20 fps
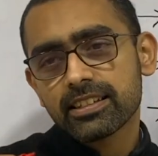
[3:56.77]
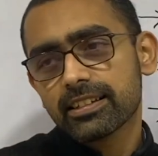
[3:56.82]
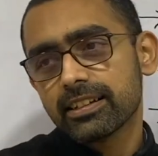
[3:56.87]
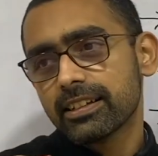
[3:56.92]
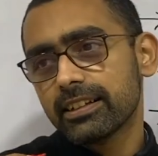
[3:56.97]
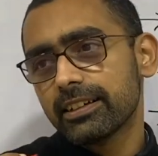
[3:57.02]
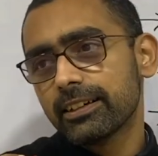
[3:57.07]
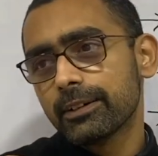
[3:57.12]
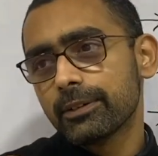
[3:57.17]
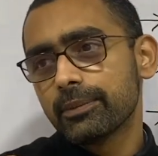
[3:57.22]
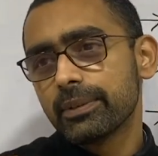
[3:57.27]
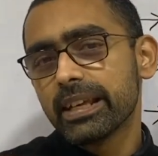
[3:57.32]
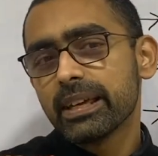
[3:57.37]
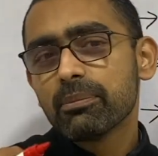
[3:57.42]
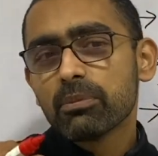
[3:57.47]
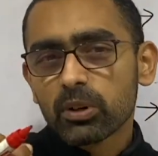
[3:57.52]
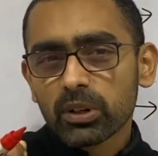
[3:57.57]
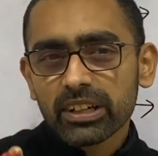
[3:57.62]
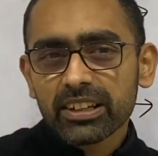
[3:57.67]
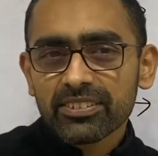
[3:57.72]

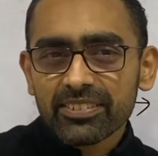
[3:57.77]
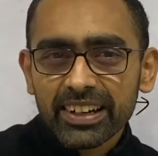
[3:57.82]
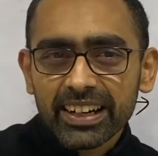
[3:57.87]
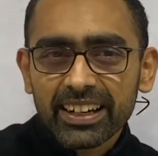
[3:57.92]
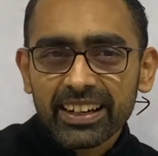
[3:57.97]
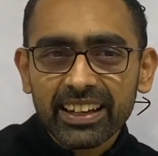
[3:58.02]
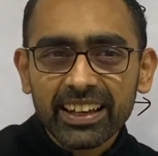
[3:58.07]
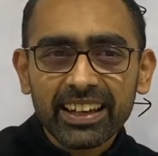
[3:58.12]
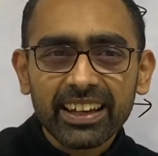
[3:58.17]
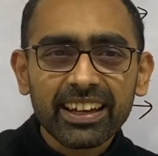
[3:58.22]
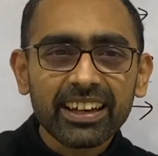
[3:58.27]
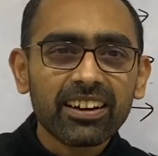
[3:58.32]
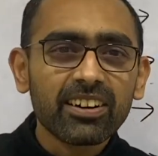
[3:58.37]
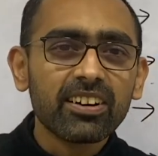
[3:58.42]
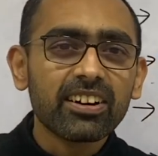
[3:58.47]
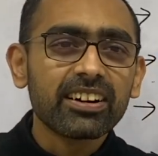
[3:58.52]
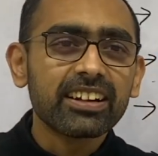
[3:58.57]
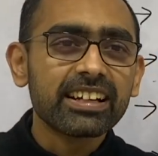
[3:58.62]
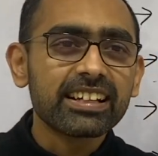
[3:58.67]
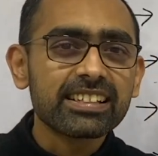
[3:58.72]
demotivating,
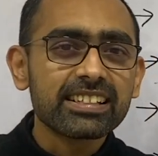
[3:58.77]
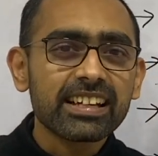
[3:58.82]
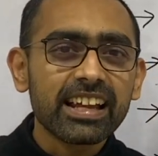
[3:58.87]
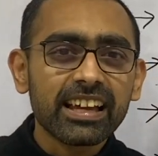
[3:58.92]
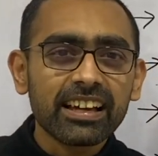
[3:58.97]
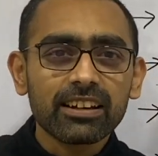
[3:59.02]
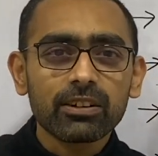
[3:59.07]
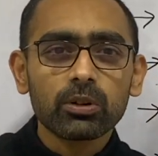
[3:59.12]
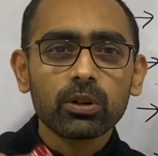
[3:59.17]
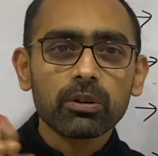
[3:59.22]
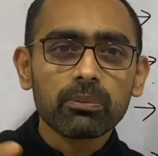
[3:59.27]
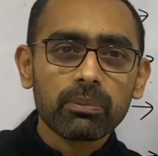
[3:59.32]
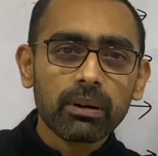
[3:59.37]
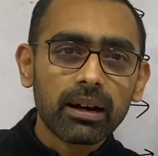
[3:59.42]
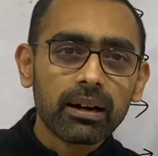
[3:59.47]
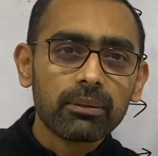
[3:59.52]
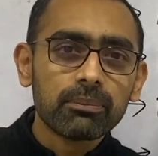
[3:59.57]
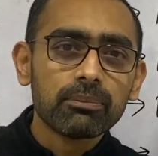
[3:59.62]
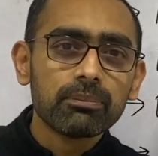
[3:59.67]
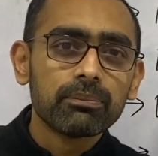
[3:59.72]
or it's like a road
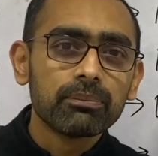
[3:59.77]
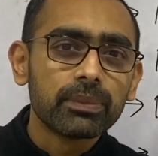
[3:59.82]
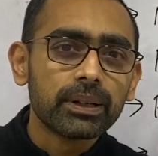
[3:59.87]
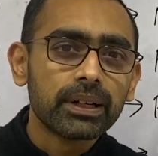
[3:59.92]
bump.